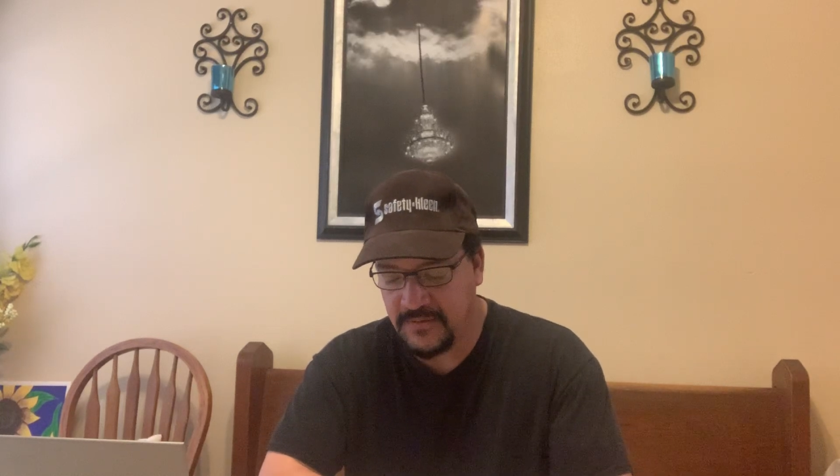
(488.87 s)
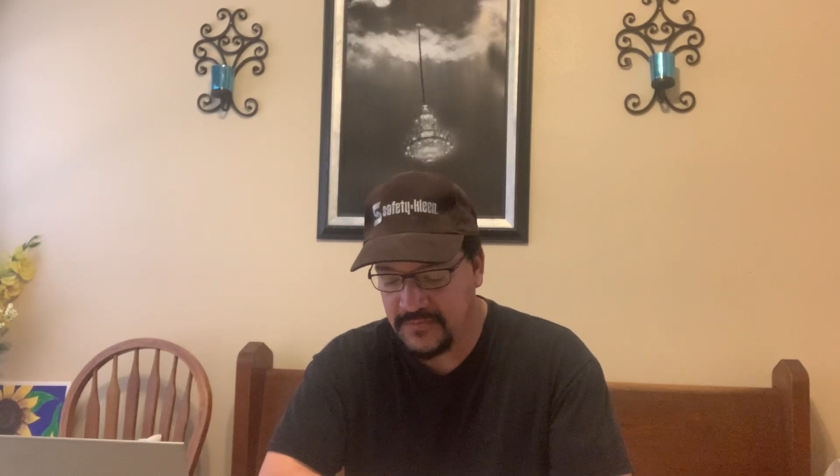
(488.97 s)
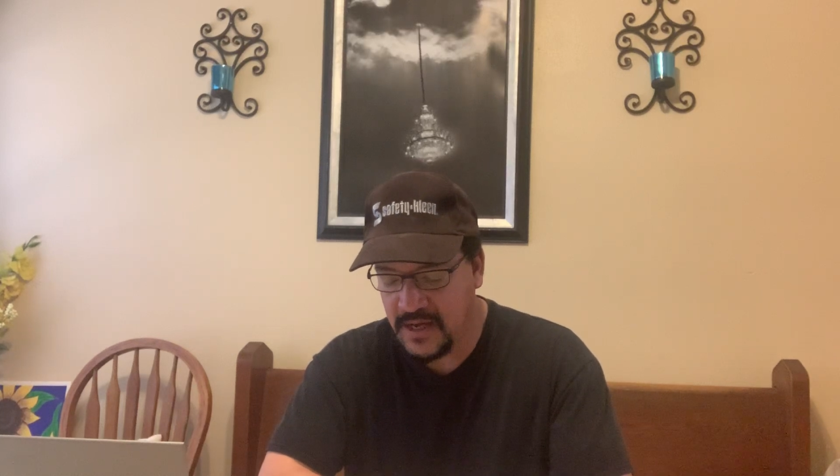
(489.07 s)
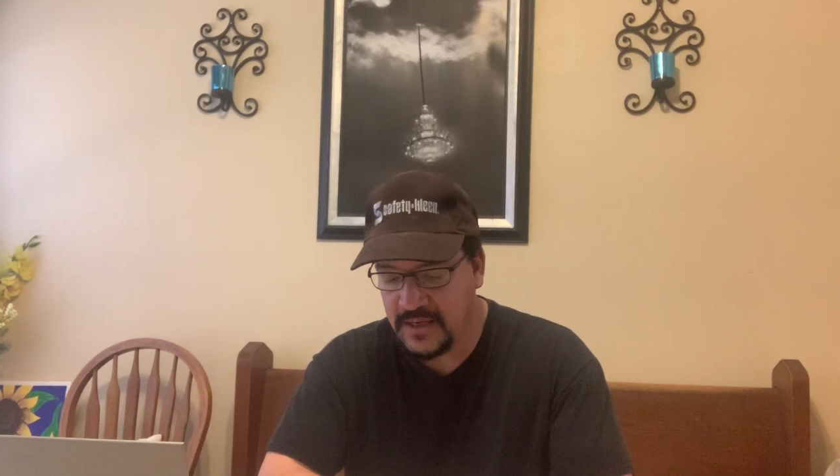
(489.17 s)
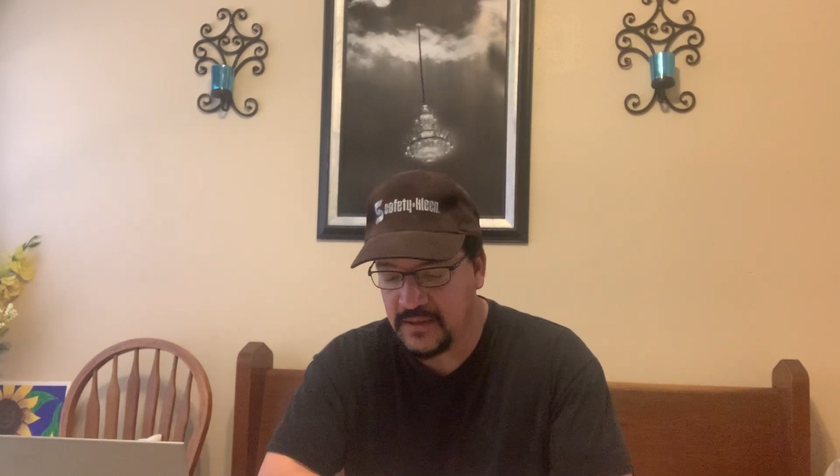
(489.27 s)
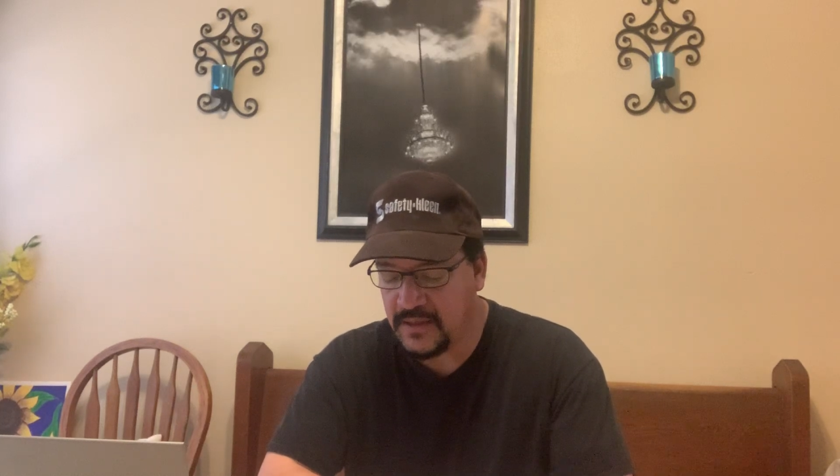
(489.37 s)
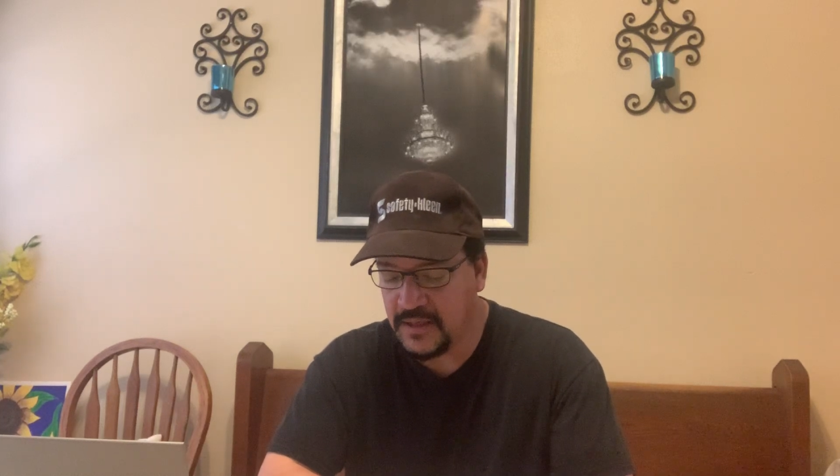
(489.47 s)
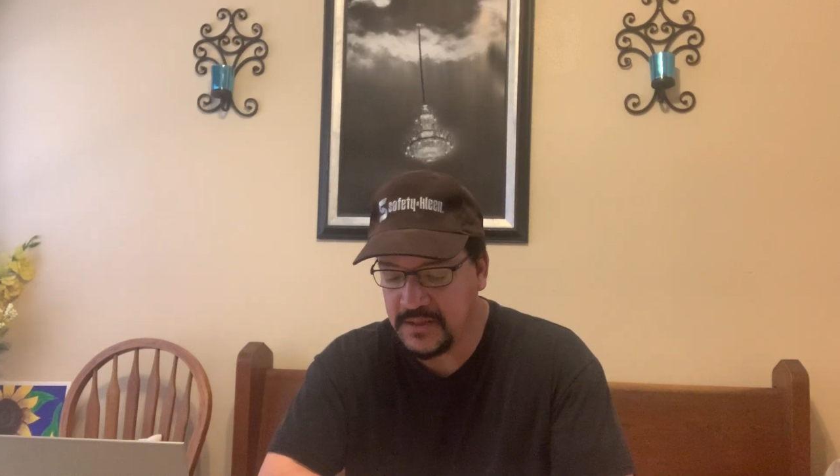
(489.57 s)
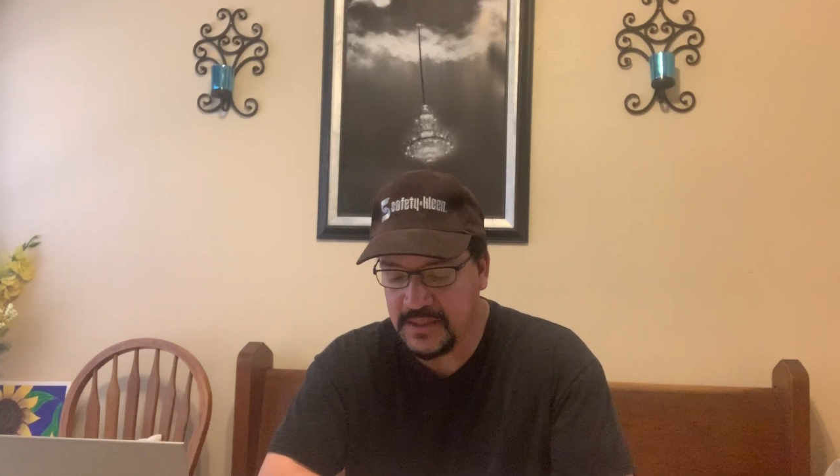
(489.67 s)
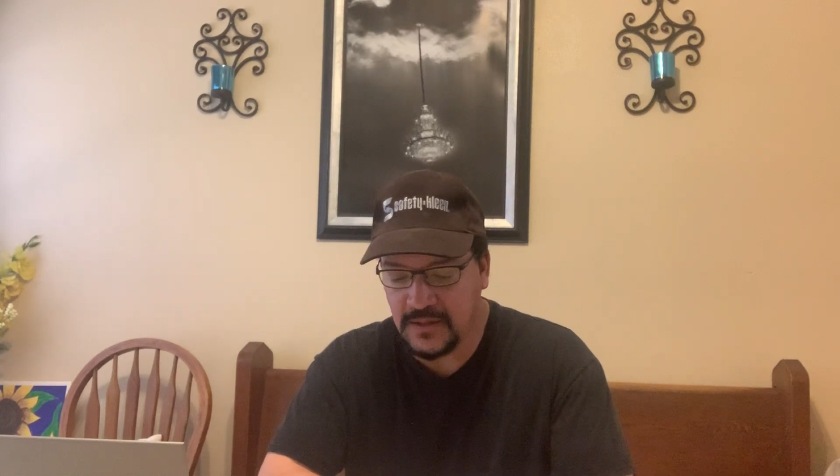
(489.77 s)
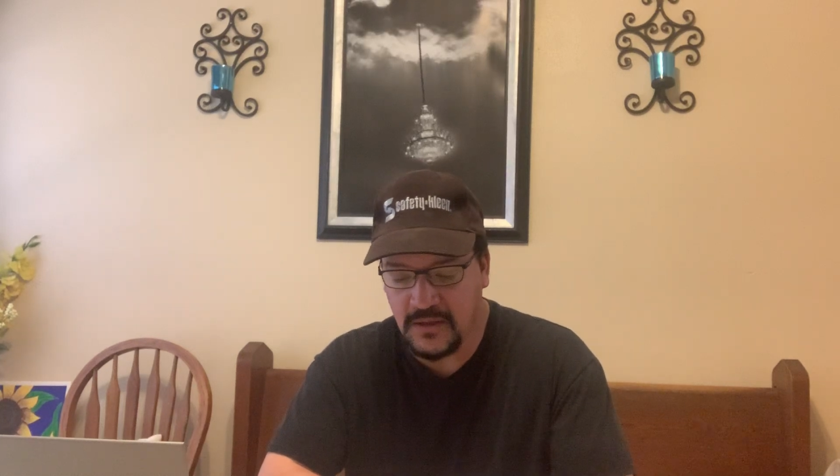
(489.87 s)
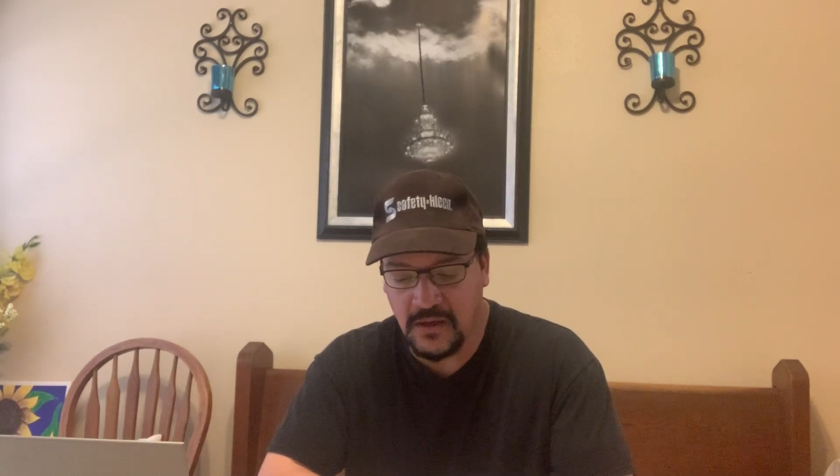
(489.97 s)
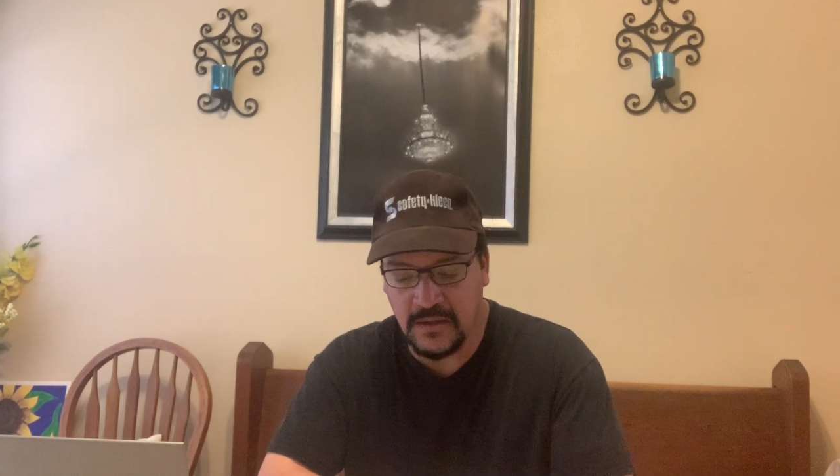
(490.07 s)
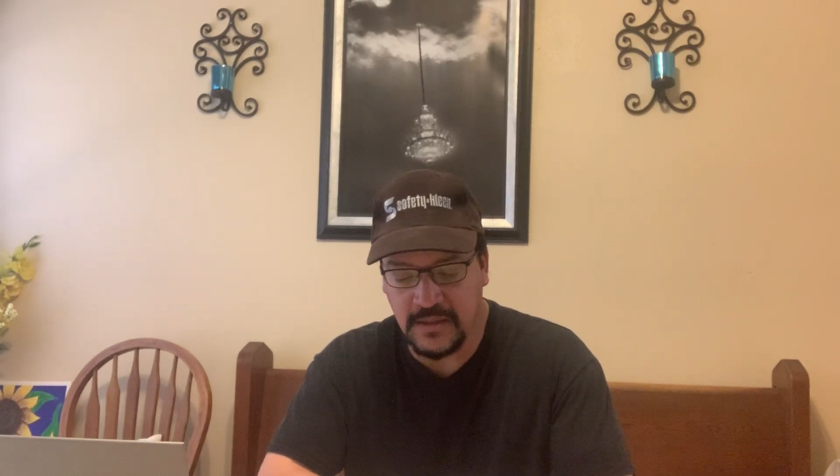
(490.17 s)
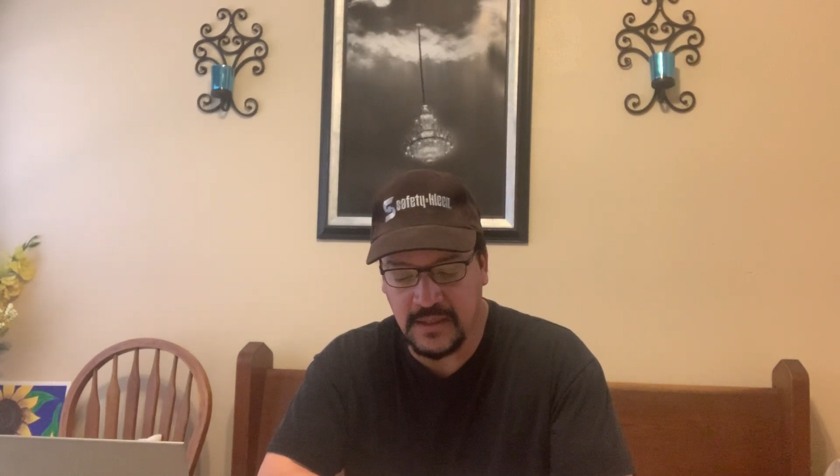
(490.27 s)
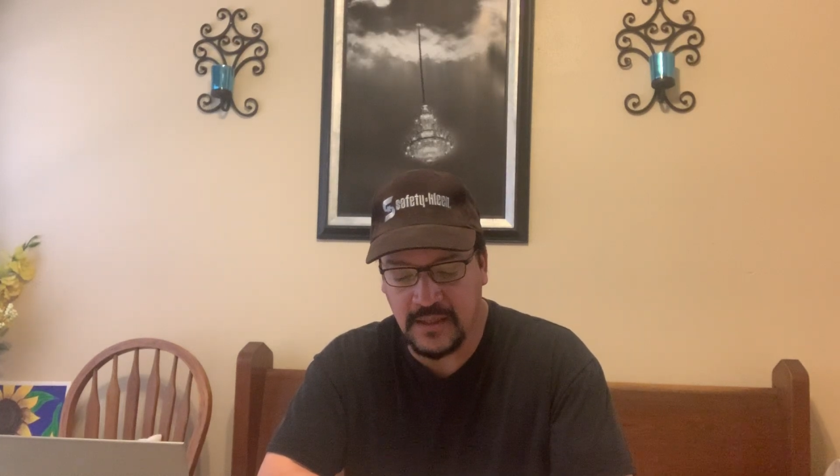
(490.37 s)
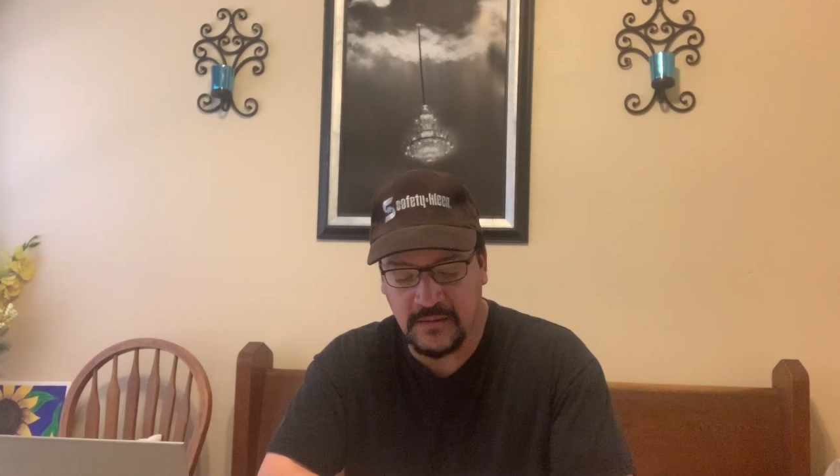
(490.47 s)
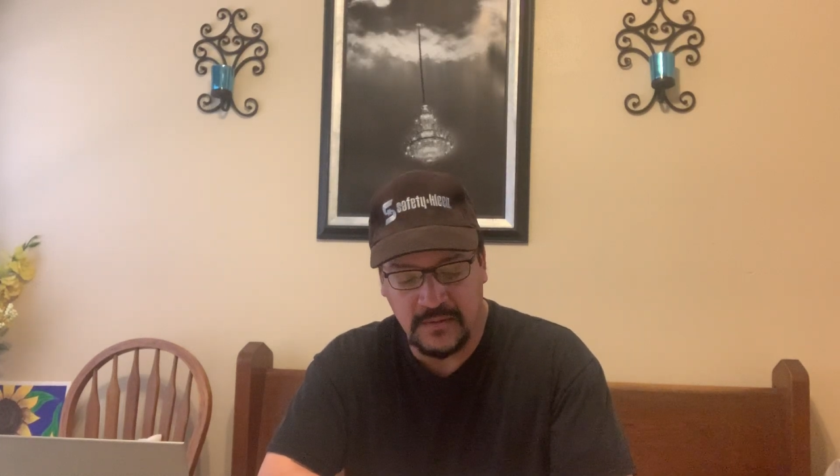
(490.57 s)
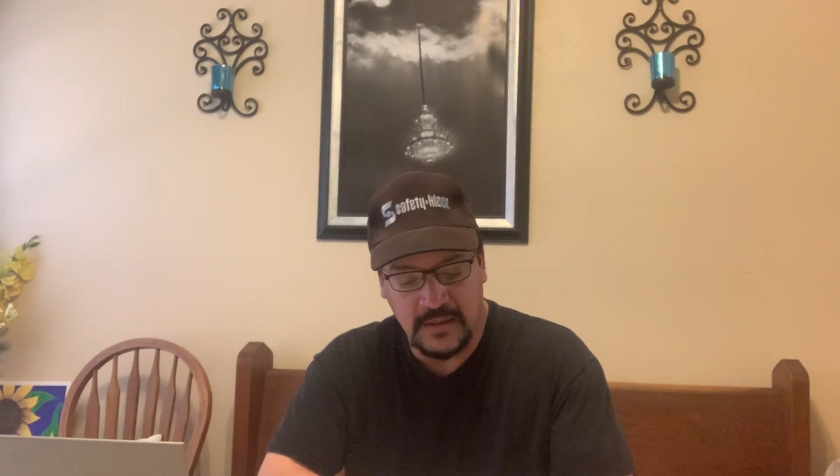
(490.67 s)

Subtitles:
If not, you need to call the